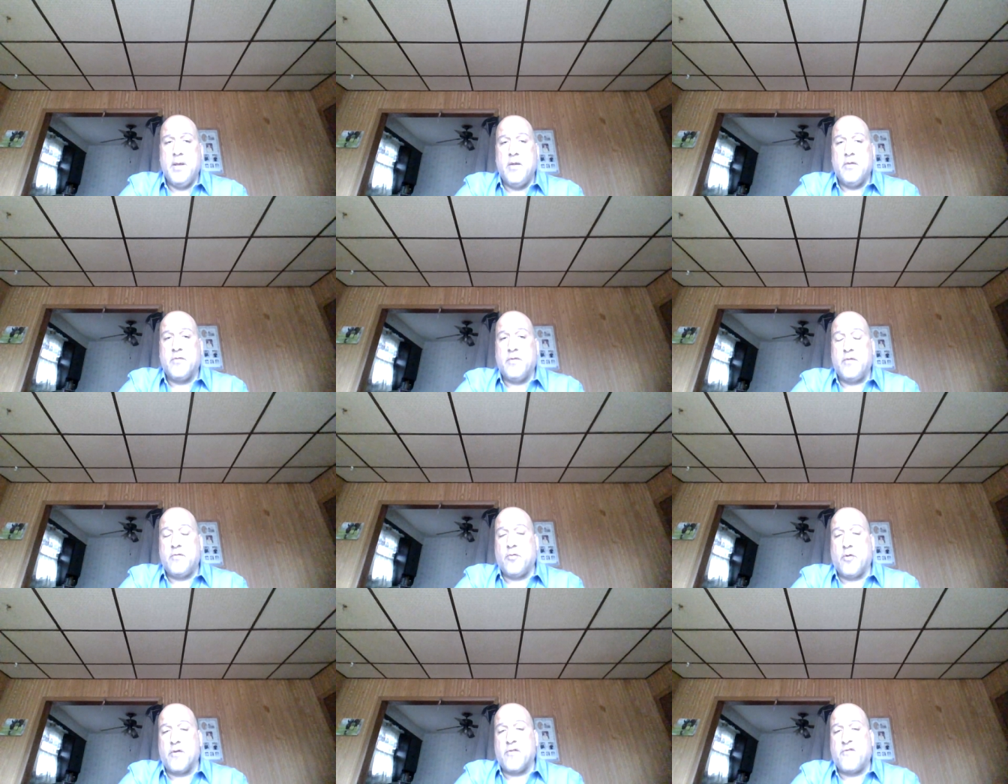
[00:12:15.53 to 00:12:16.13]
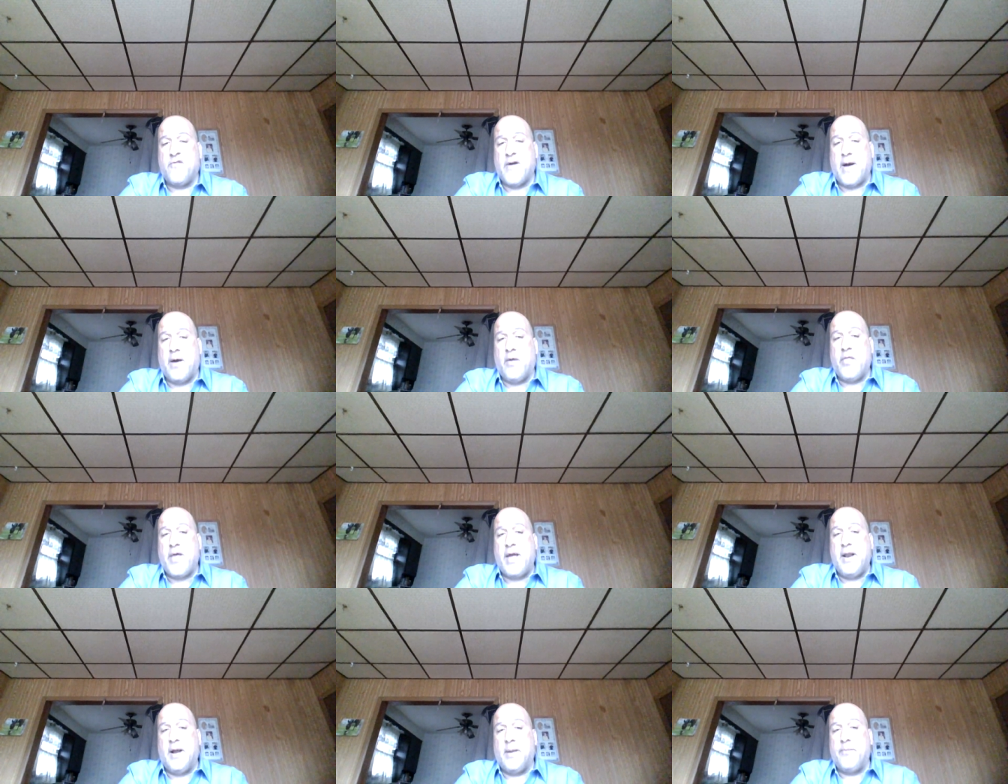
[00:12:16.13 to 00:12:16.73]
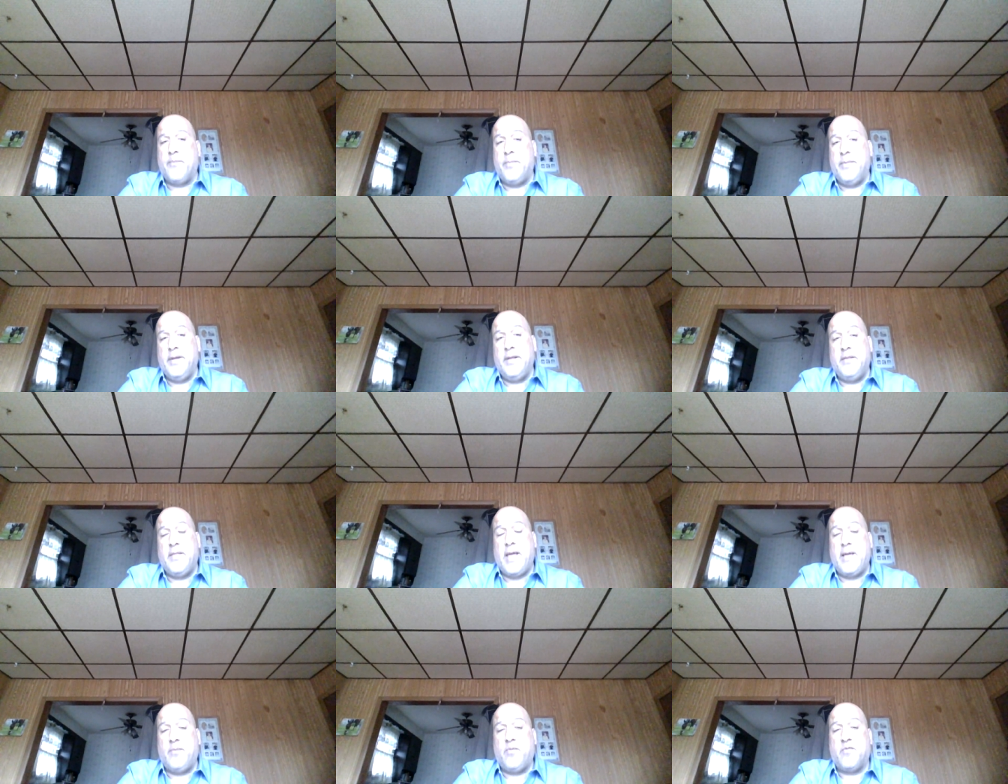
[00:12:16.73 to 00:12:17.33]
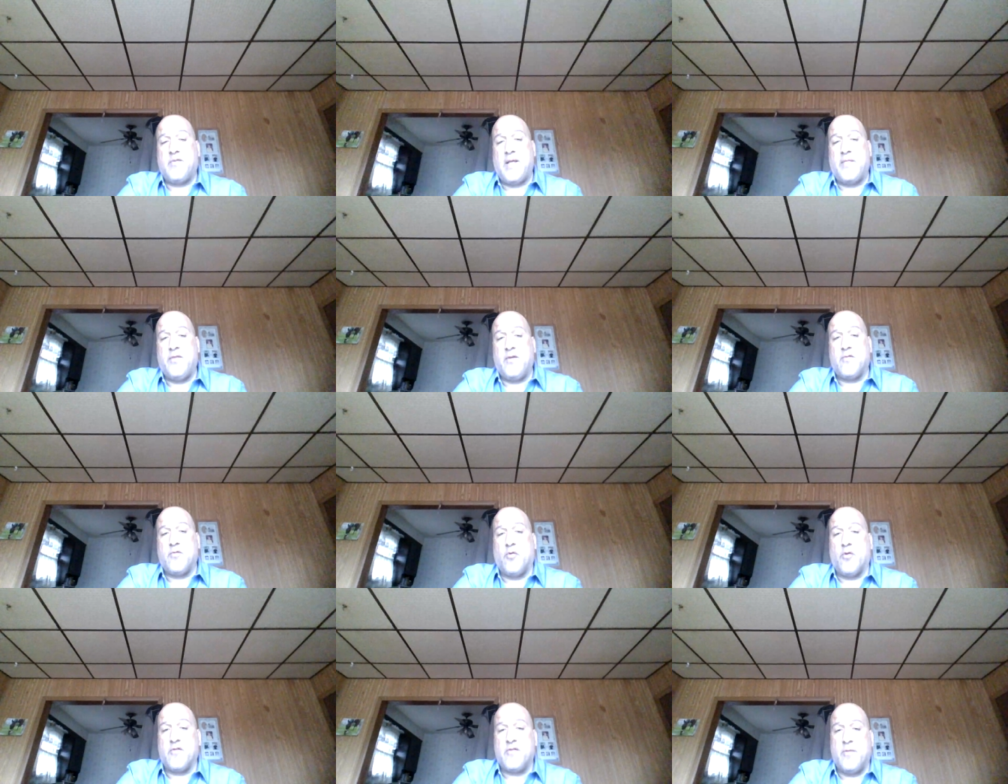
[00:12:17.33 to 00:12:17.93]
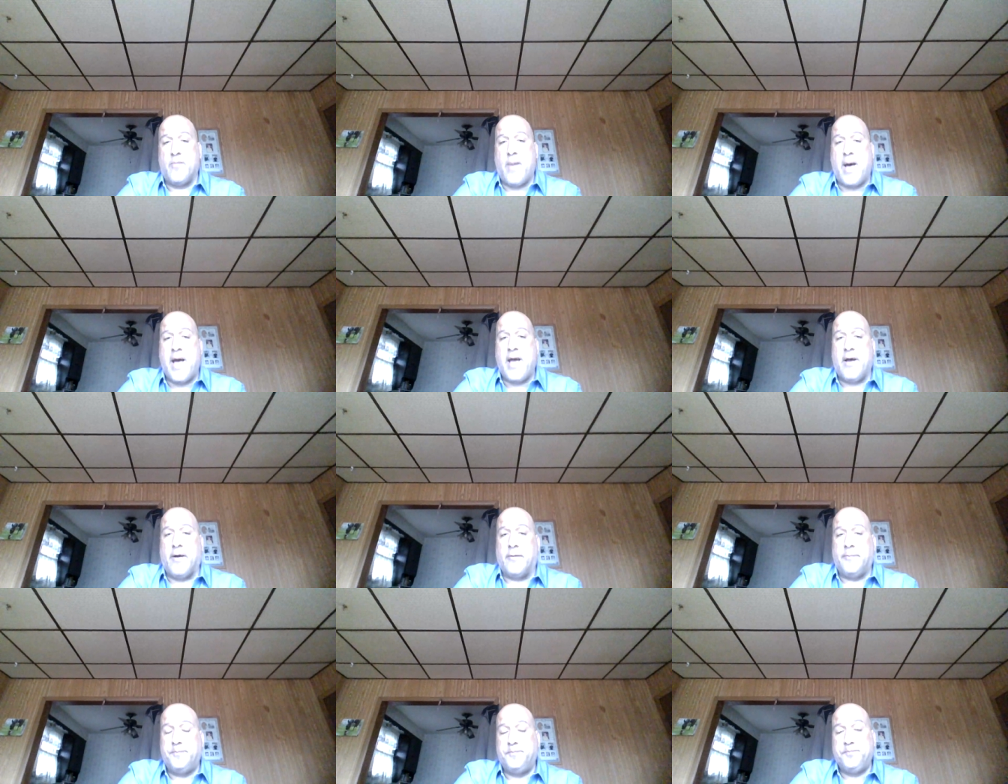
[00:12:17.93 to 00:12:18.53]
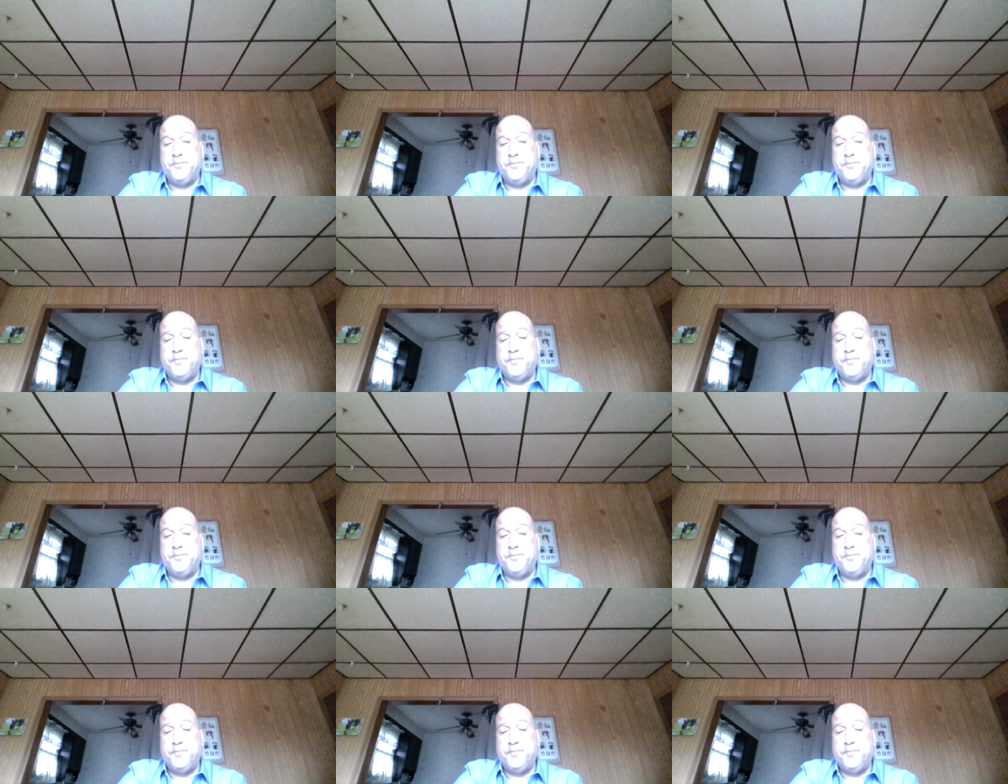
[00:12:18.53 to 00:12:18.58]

So this horse followed that up. They sent this horse a mile.